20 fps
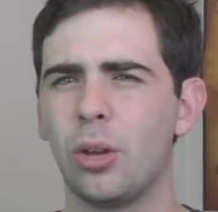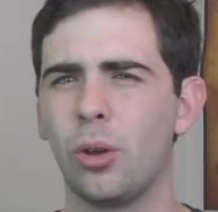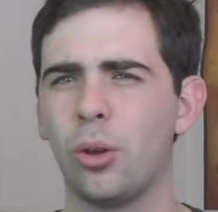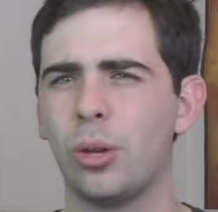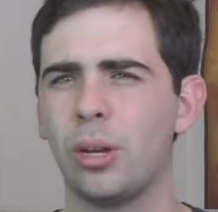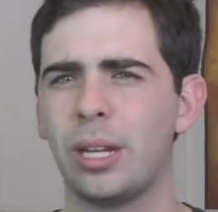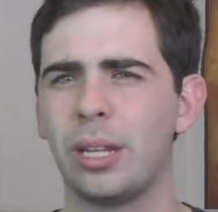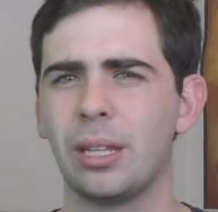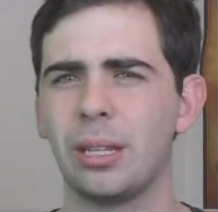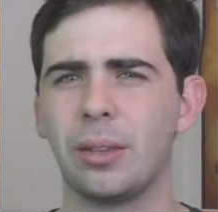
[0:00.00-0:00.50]

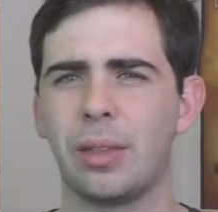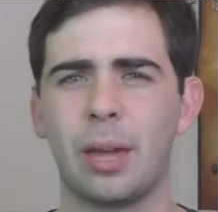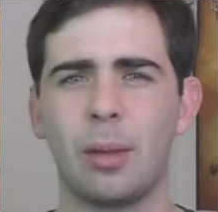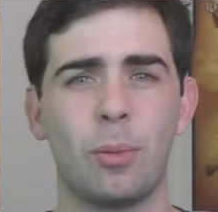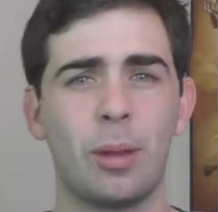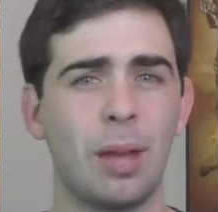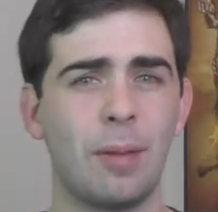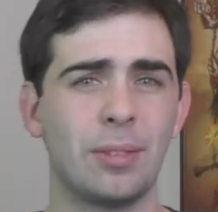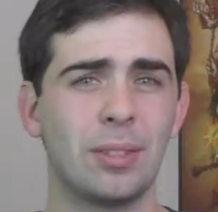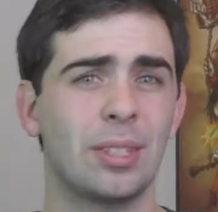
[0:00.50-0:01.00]
heard anything of that.
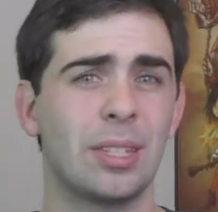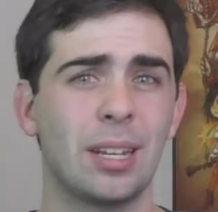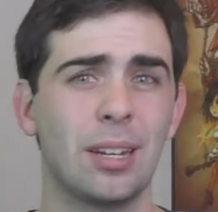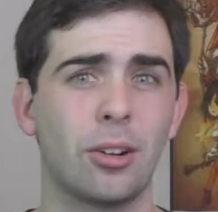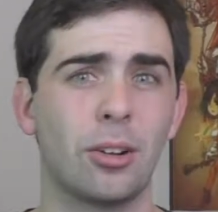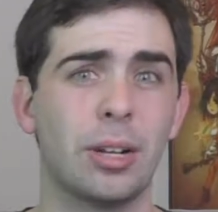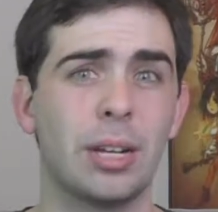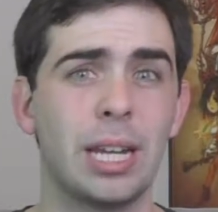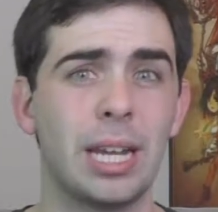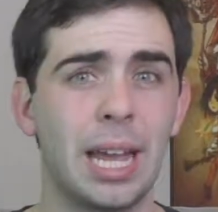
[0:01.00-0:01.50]
We haven't seen it
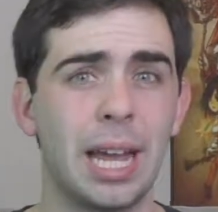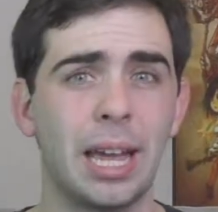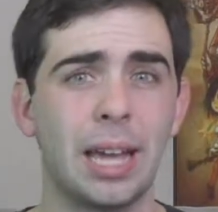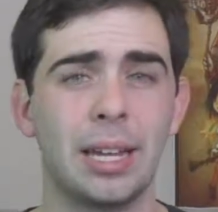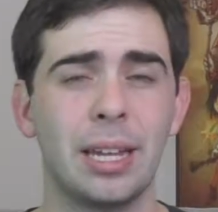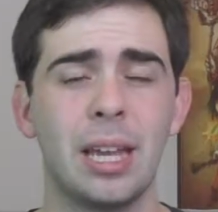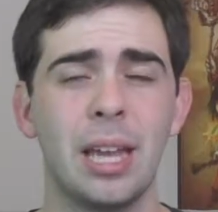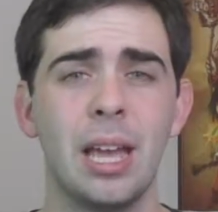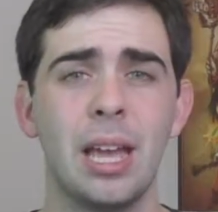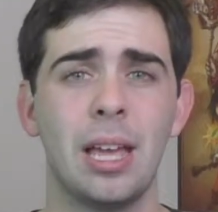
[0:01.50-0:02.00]
on an E
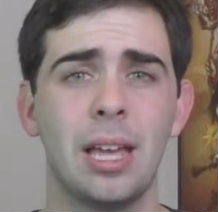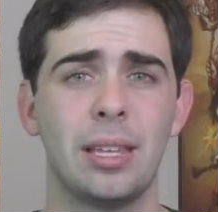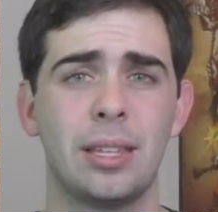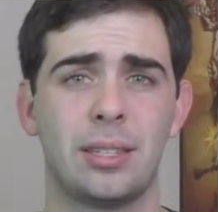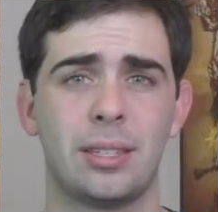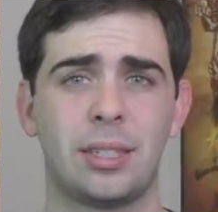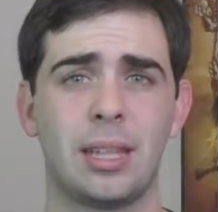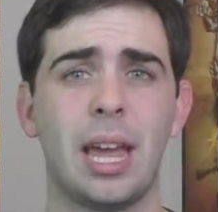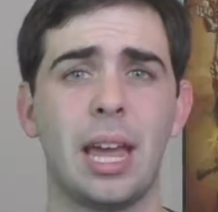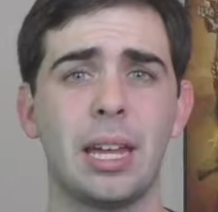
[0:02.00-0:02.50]
A
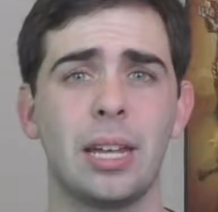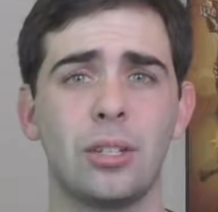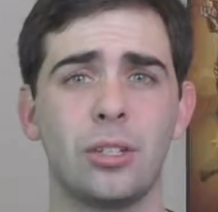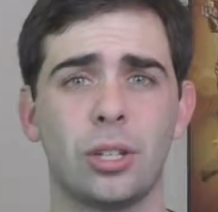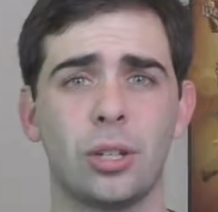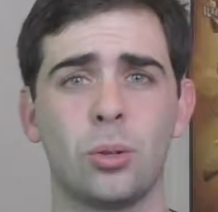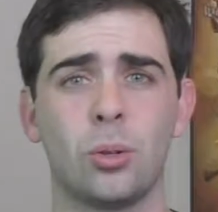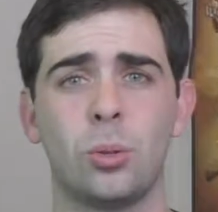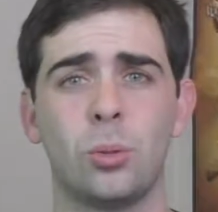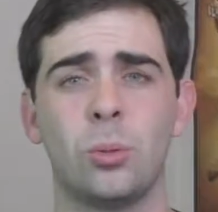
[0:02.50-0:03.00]
stage
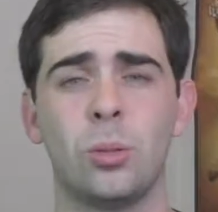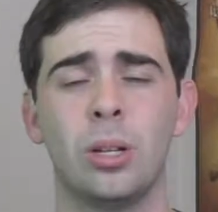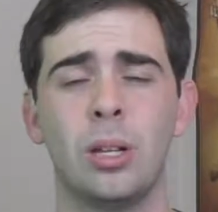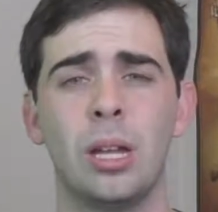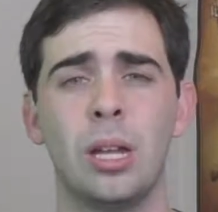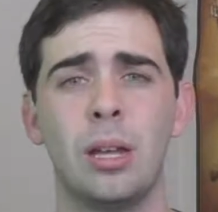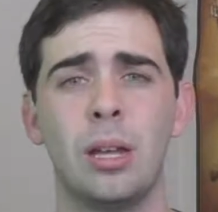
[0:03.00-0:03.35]
at all.